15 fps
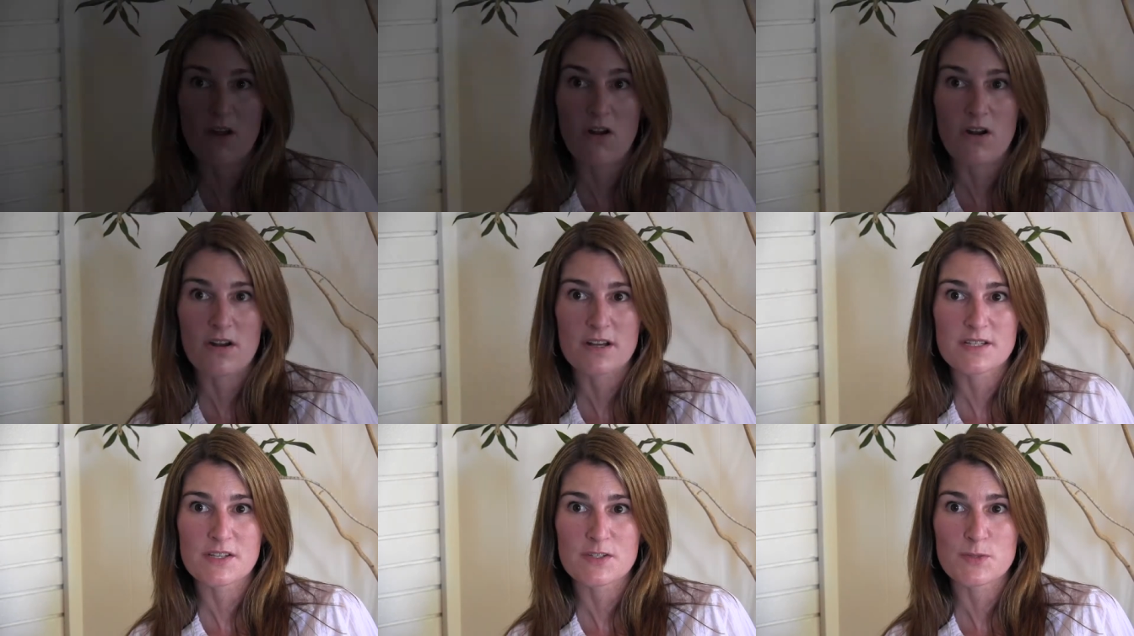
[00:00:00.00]

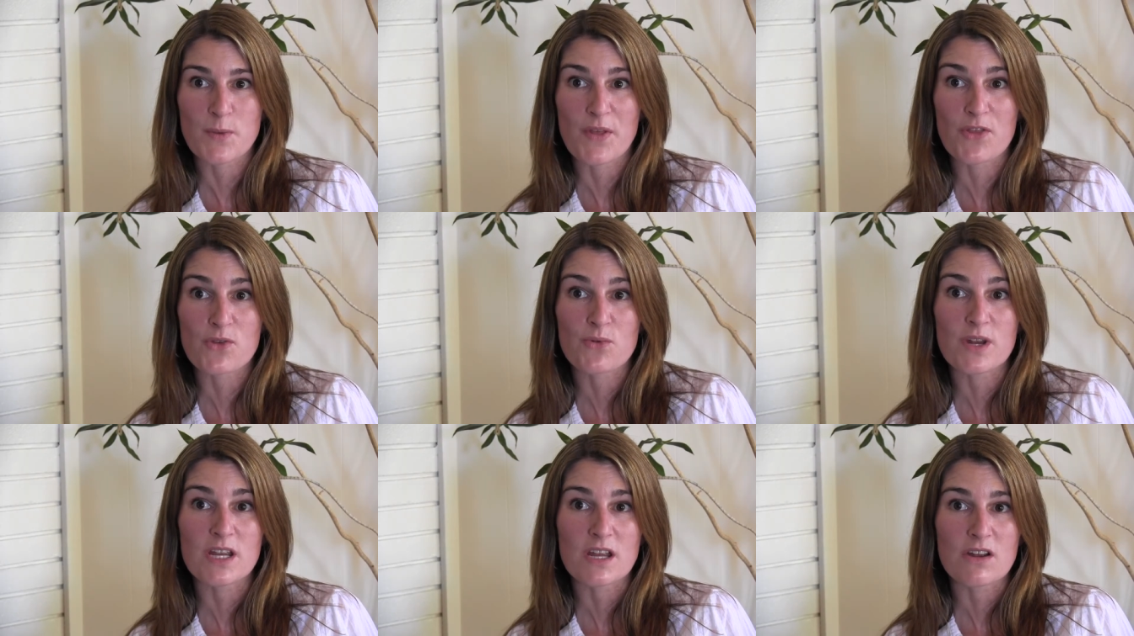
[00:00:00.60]
heart because I spent
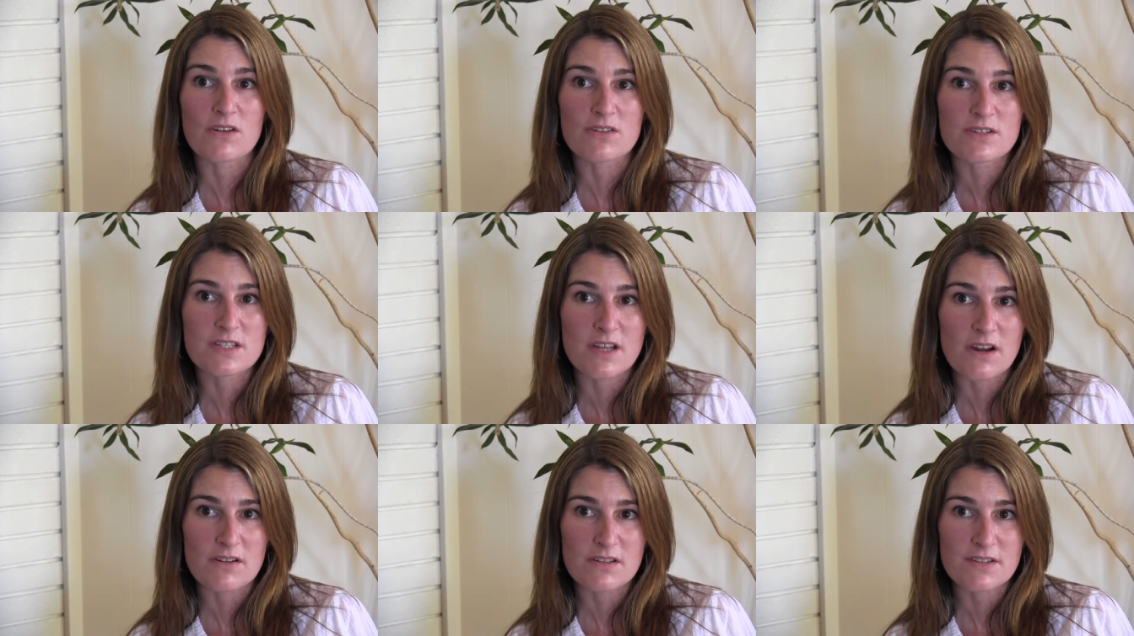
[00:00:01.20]
three years
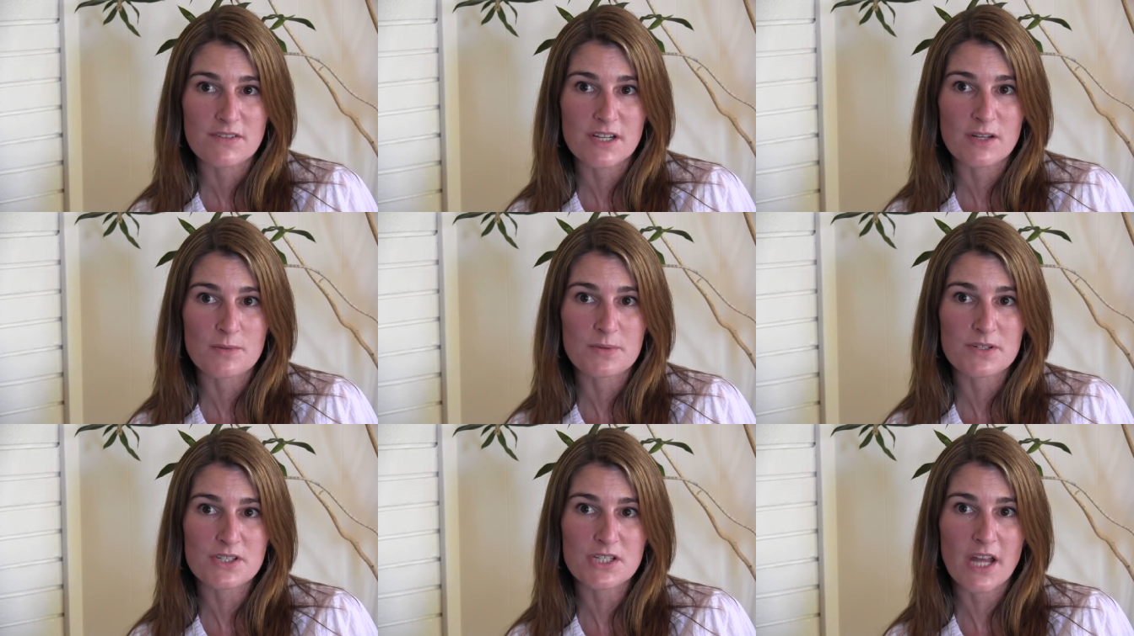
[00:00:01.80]
there living in a
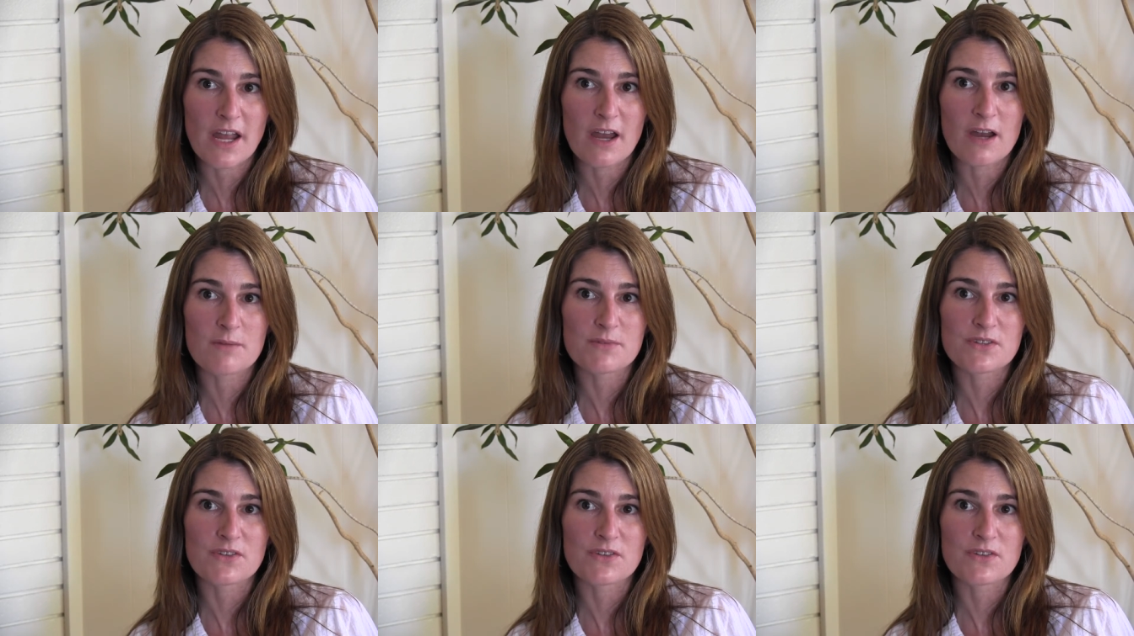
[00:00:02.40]
bush camp.